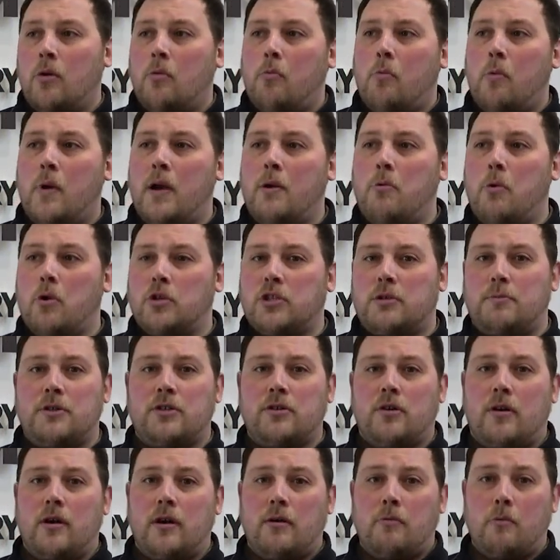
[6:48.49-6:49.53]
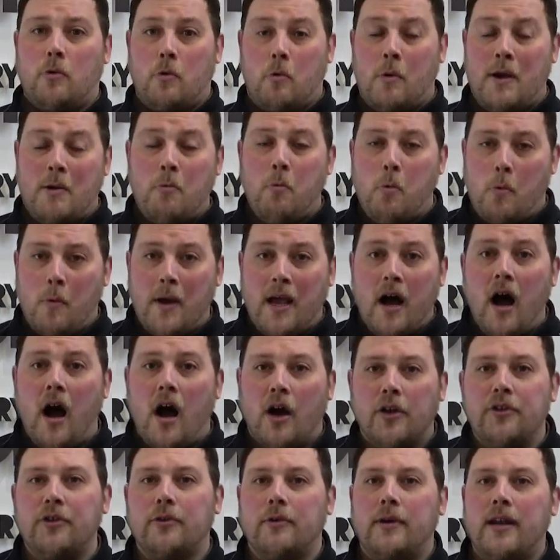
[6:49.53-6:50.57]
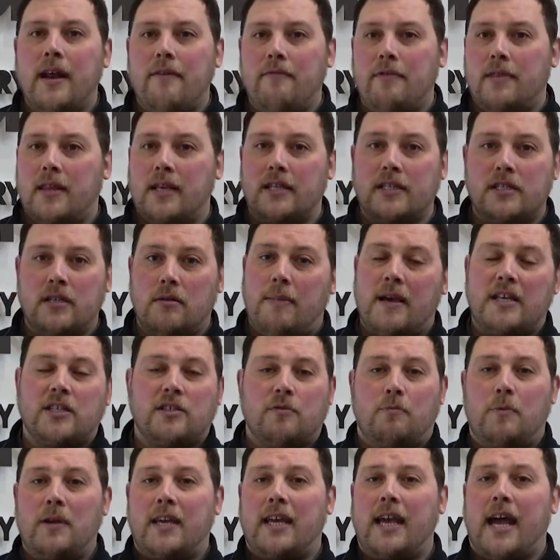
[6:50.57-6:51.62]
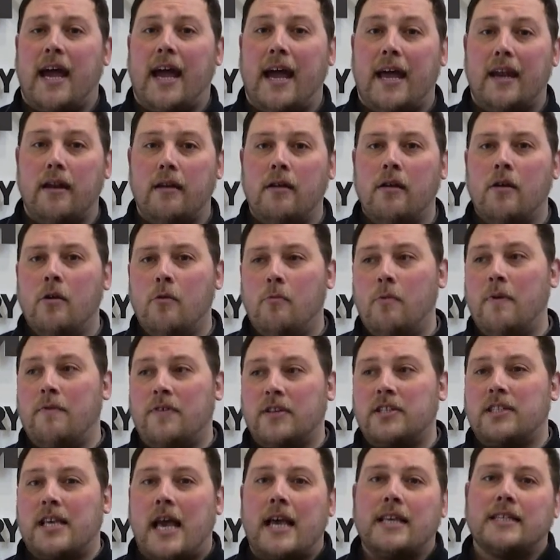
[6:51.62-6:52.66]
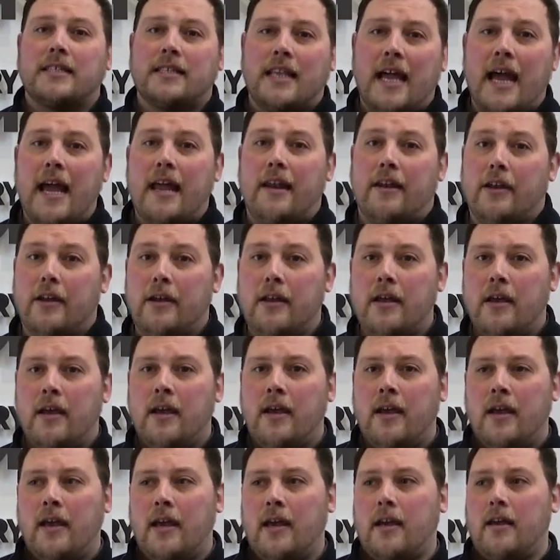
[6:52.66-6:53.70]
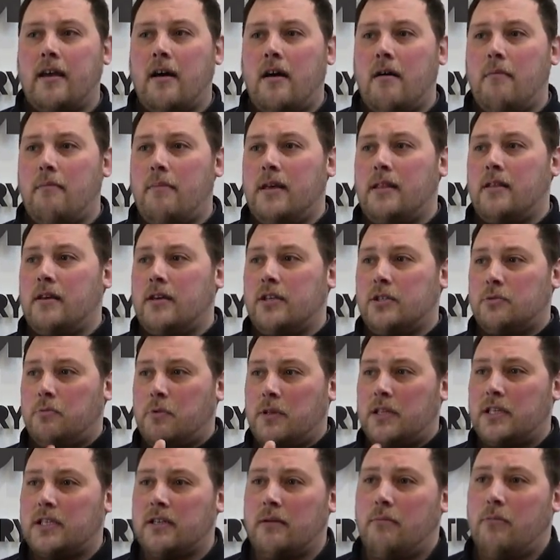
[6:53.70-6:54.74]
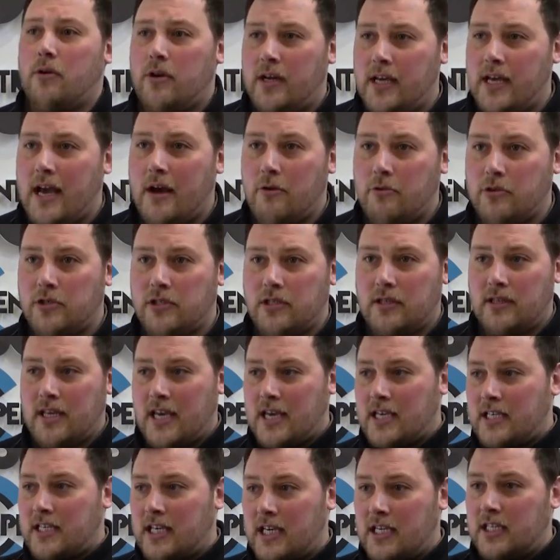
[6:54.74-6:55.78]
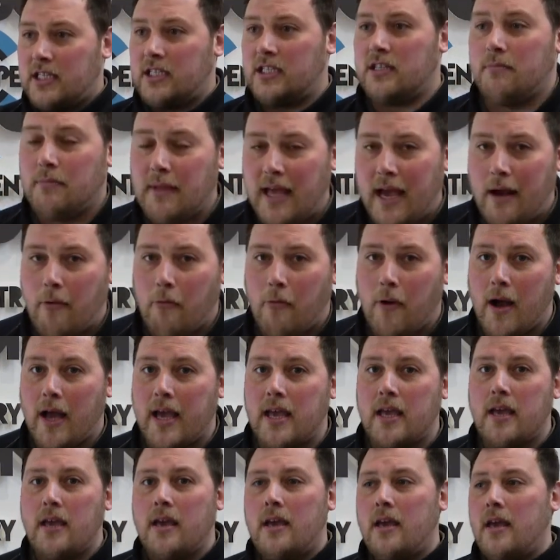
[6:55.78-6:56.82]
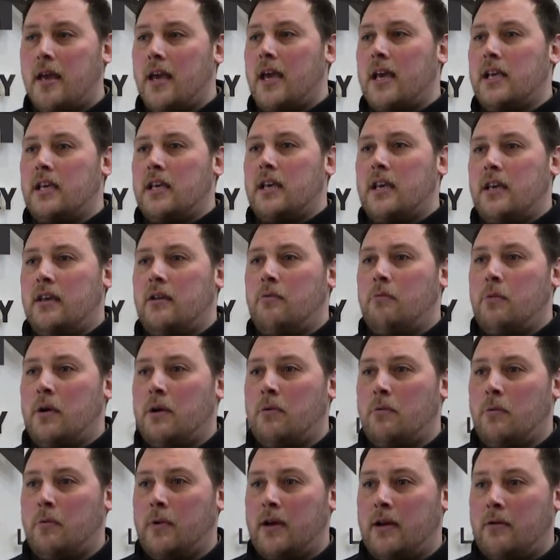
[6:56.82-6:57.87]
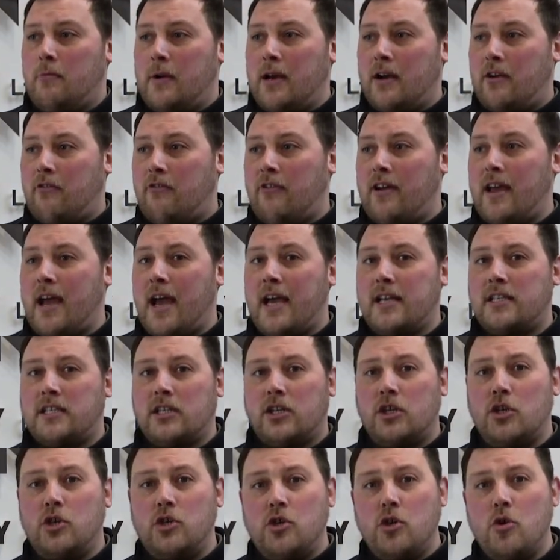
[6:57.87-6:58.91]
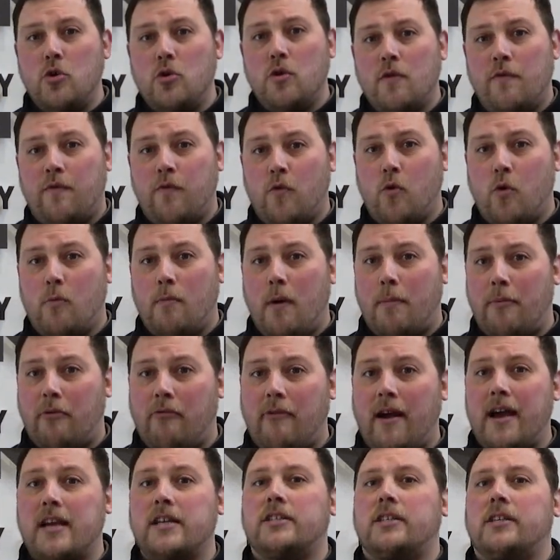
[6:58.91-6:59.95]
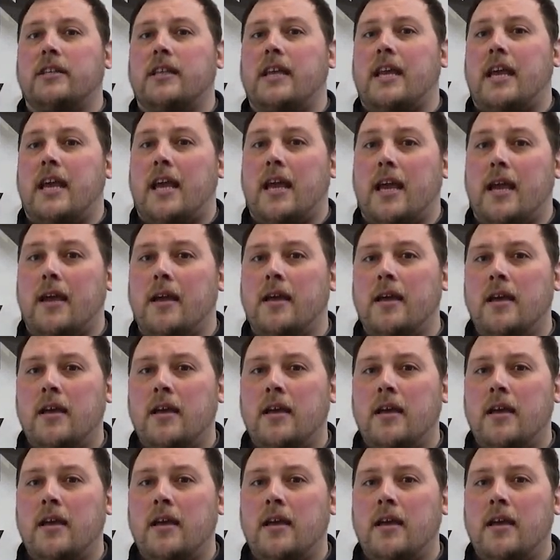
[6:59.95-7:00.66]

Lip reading: we want to be we are doing everything to the best that we can with a set standard. It can't be that it's with somebody else and he teaches them that way. We're creating a uniform operation here,